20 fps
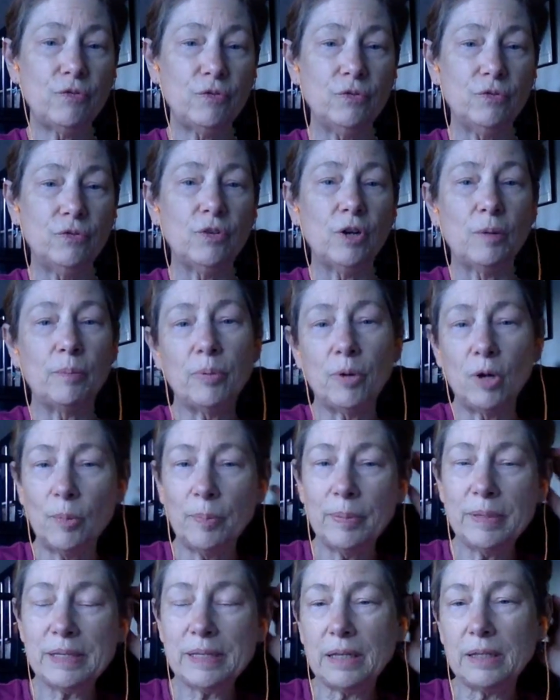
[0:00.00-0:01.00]
their
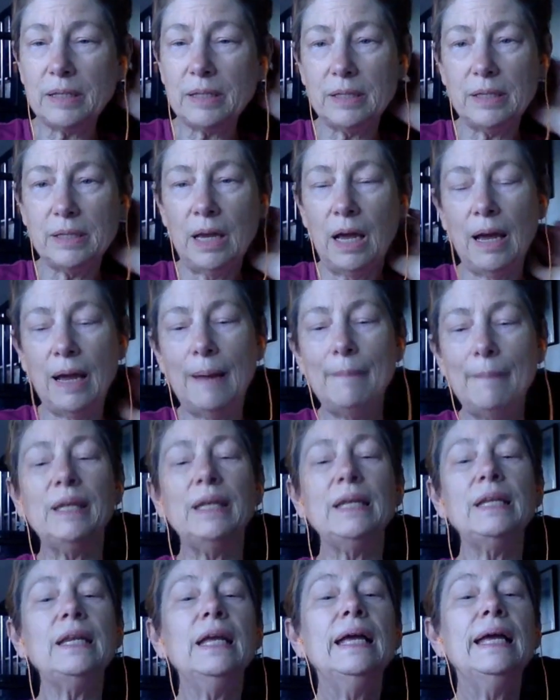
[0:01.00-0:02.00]
purpose at the time,
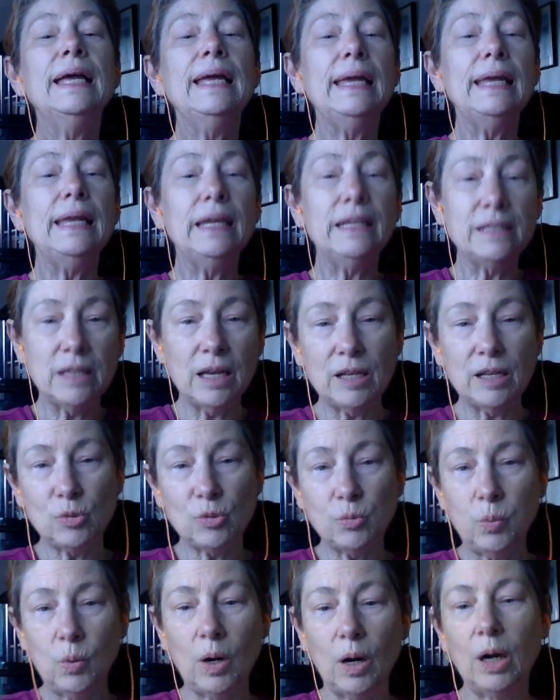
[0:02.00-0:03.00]
but it
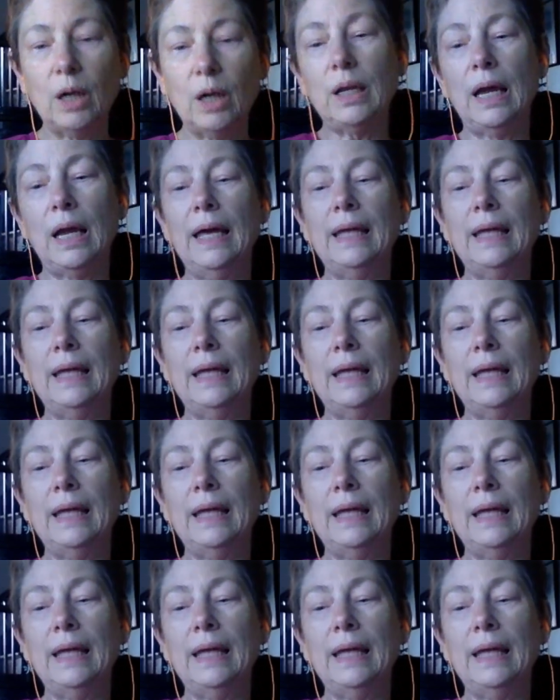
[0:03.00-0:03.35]
does work.